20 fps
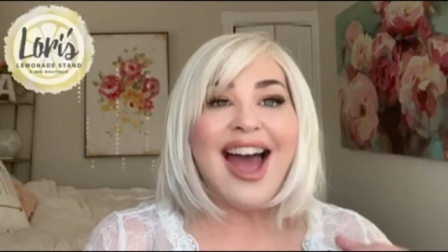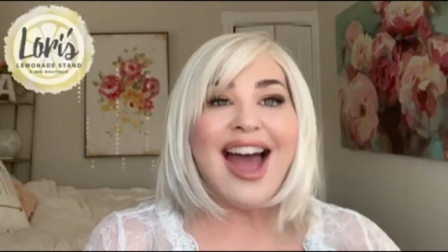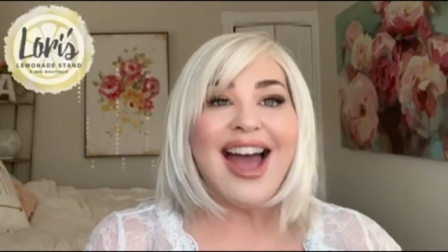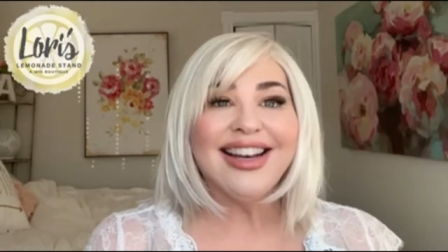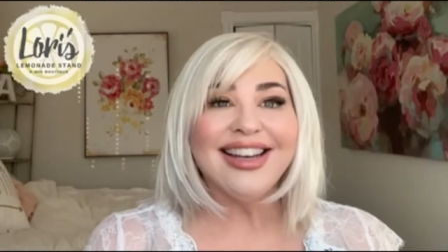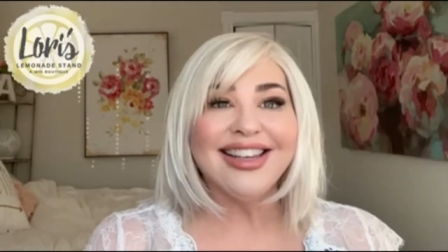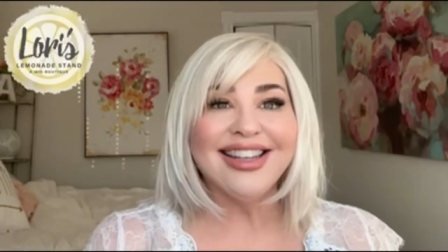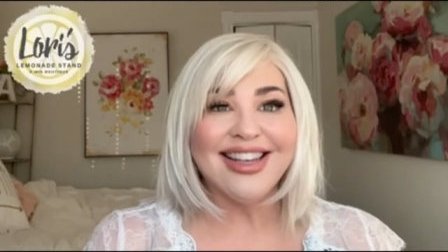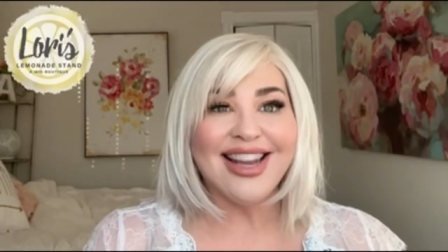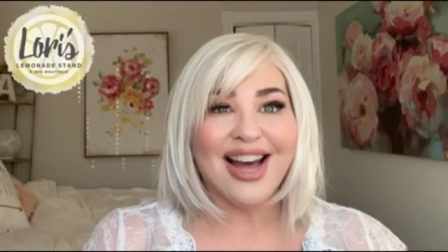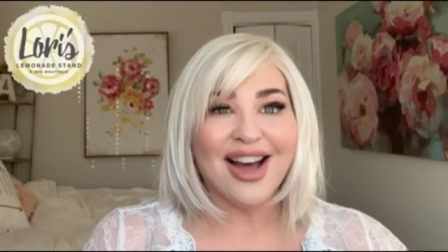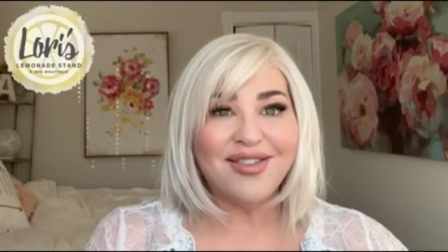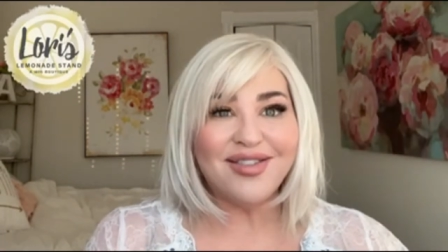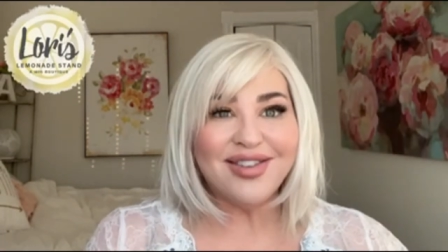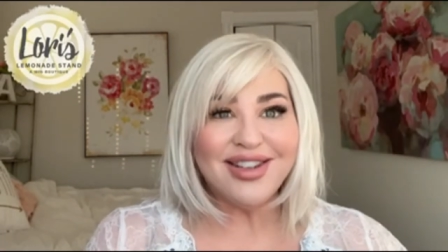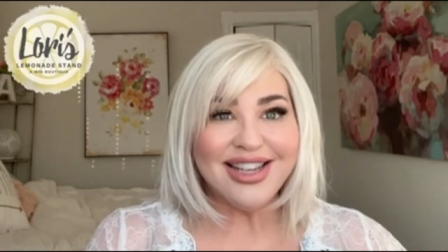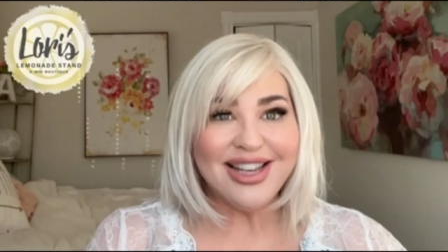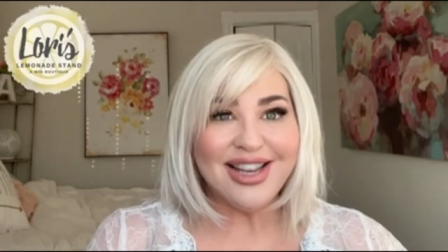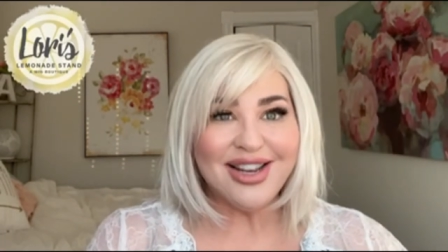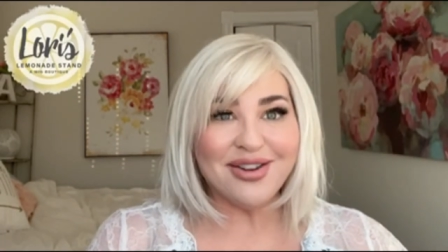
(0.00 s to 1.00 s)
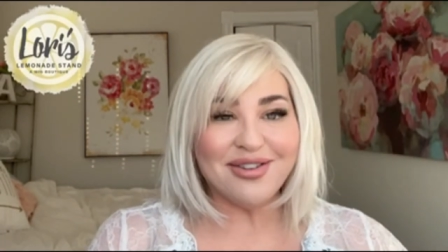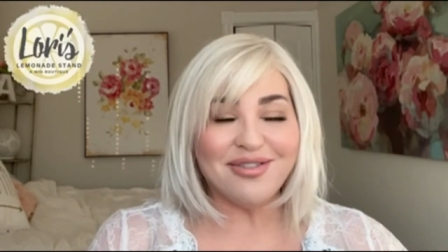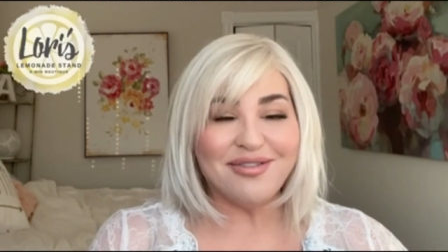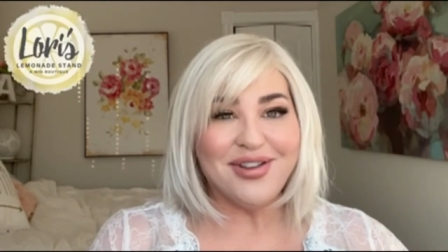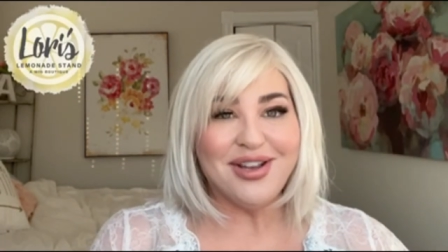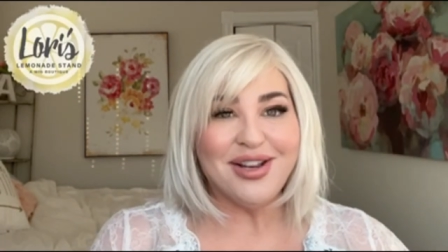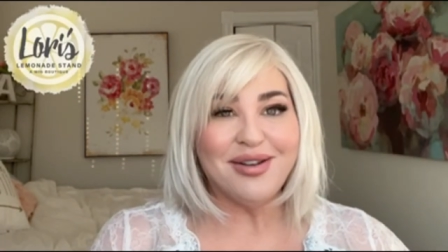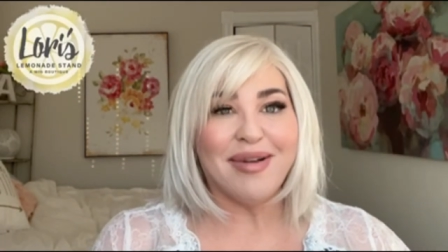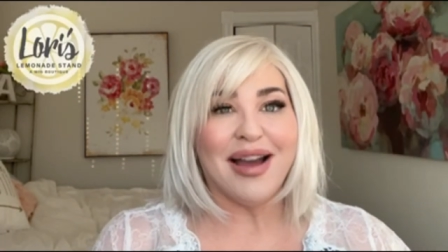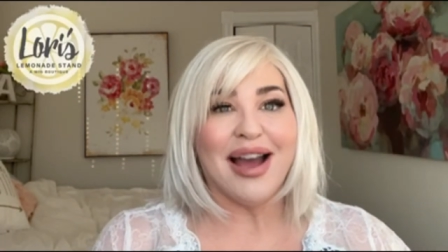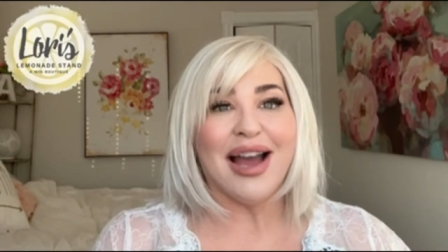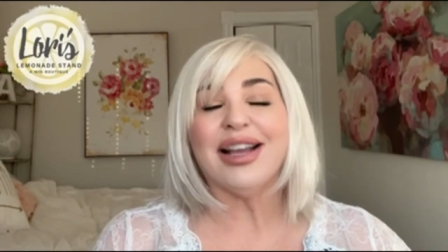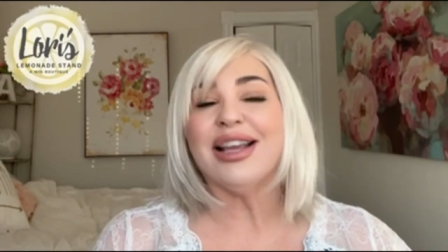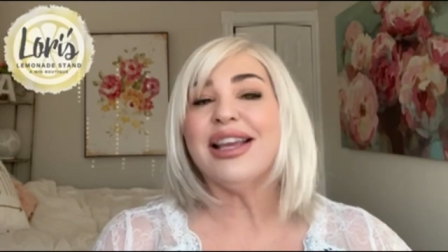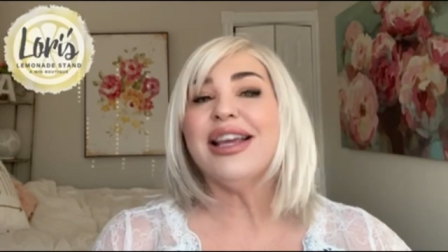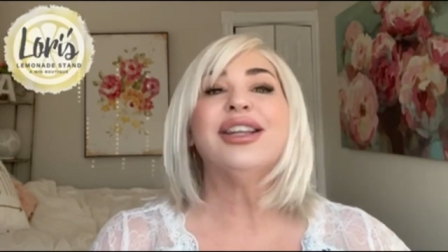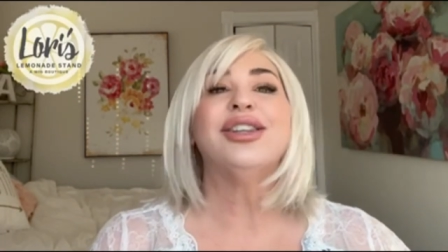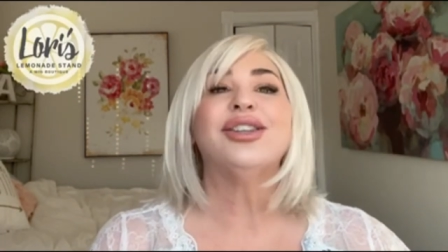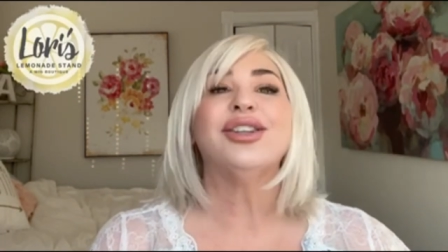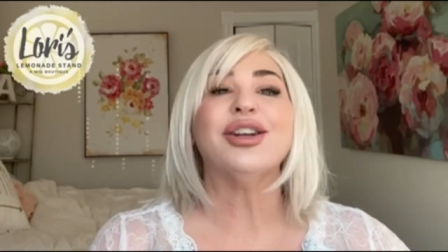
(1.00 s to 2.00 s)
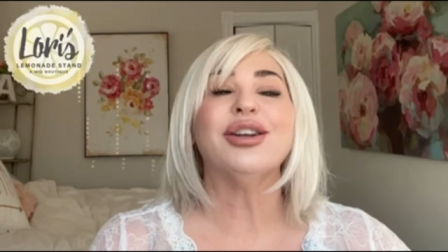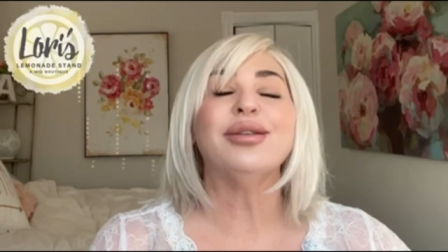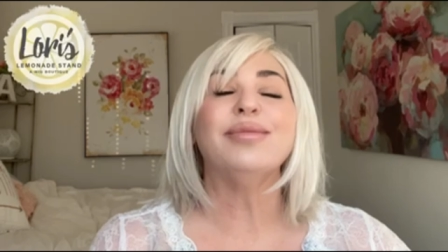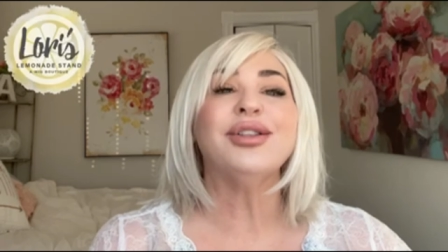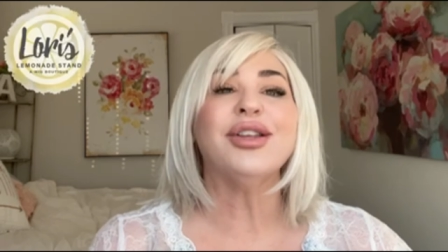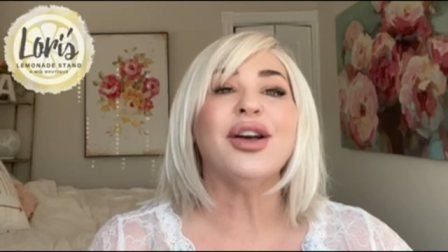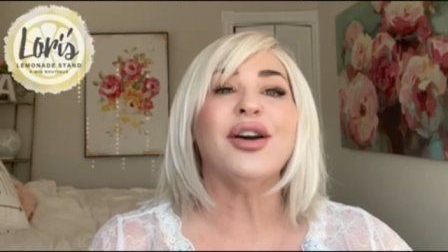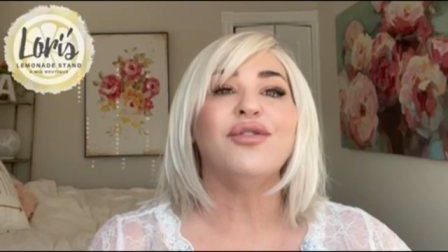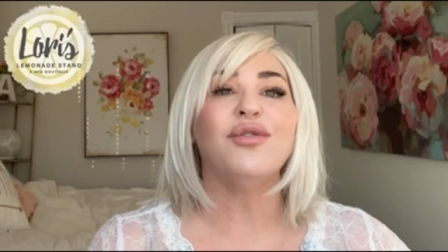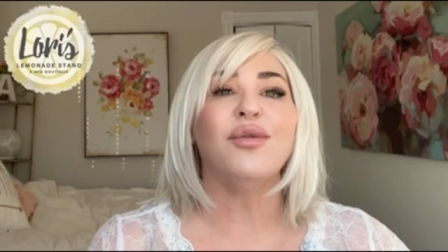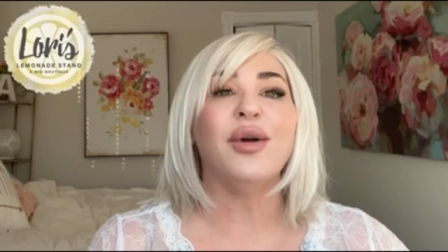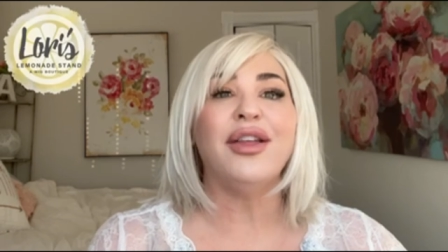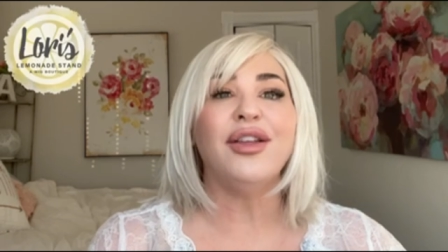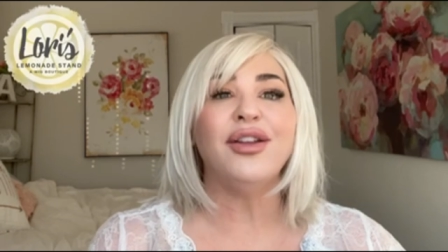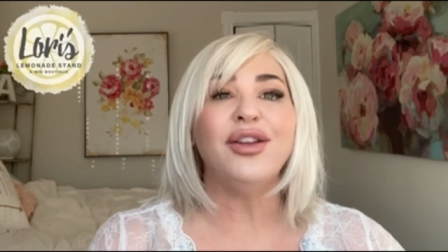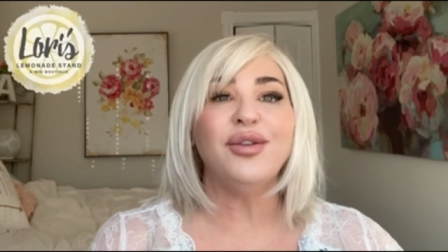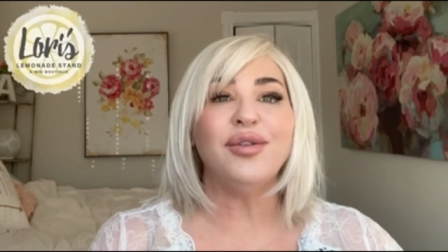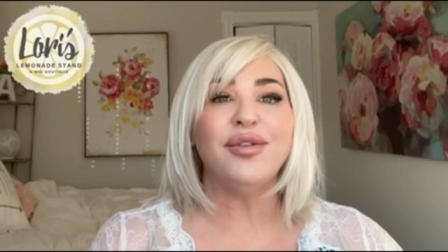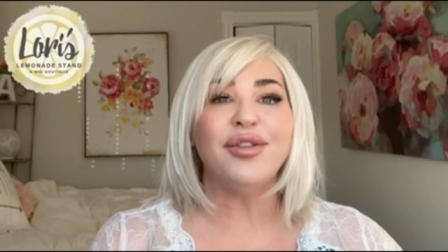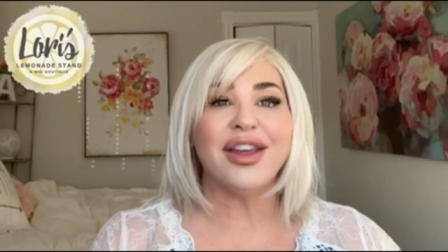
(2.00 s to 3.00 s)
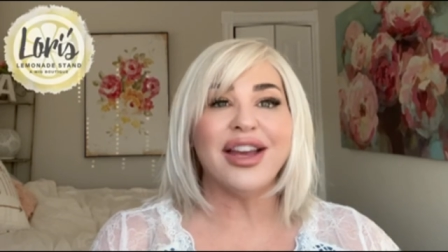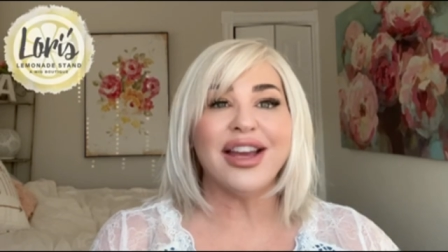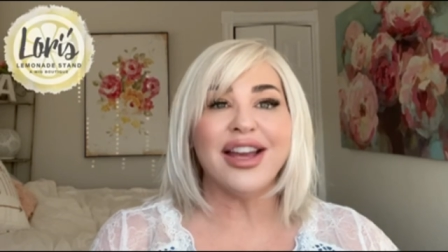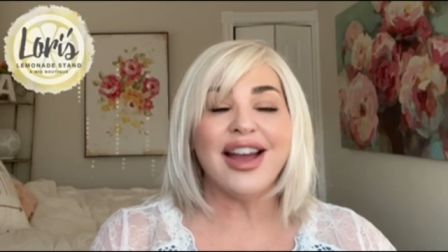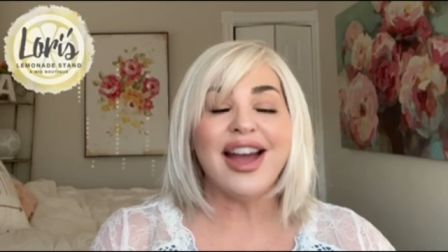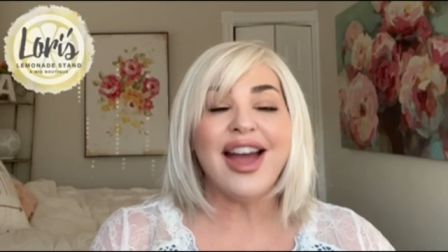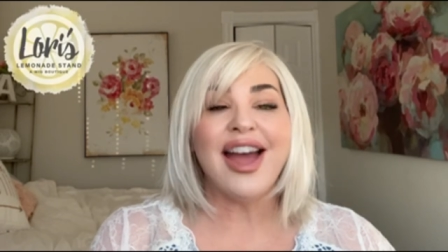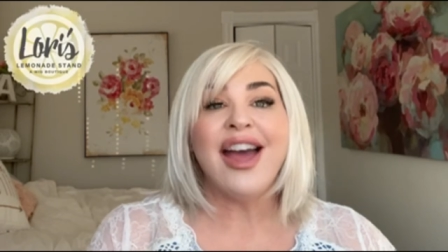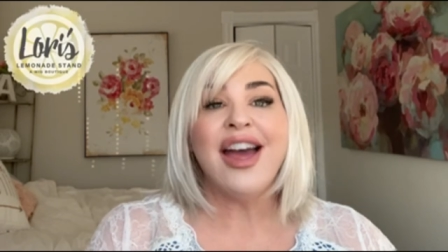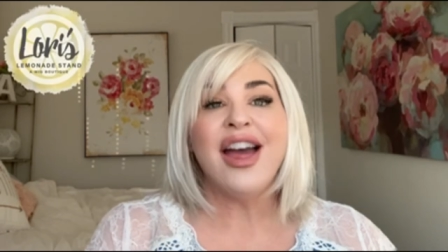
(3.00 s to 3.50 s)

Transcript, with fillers: I'd love to get your feedback in terms of whether you think